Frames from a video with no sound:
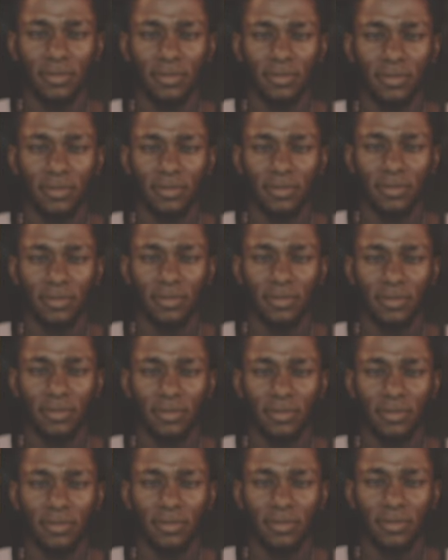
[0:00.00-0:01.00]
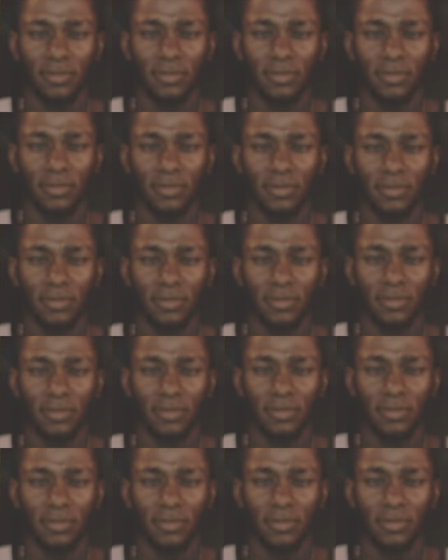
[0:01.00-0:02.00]

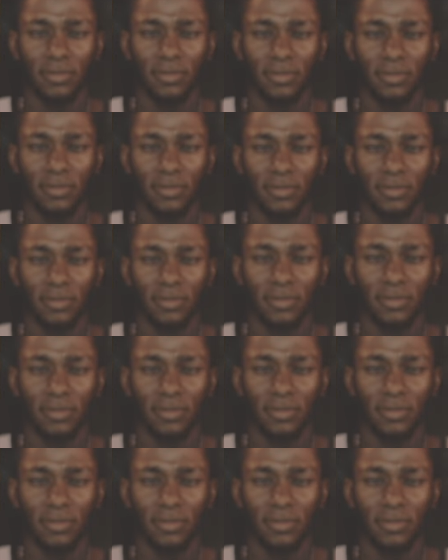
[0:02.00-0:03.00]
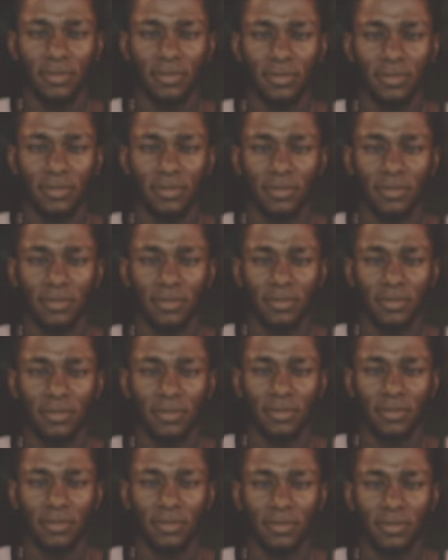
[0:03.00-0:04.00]

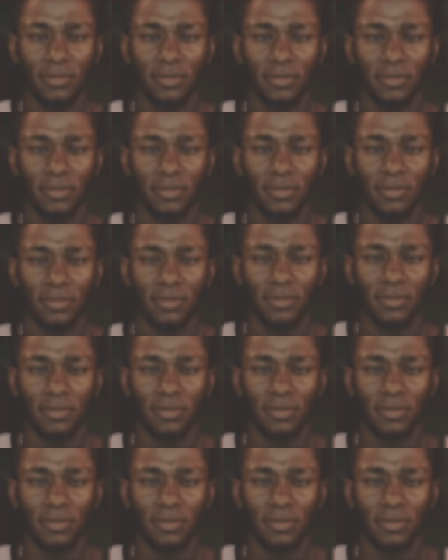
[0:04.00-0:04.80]
(silent)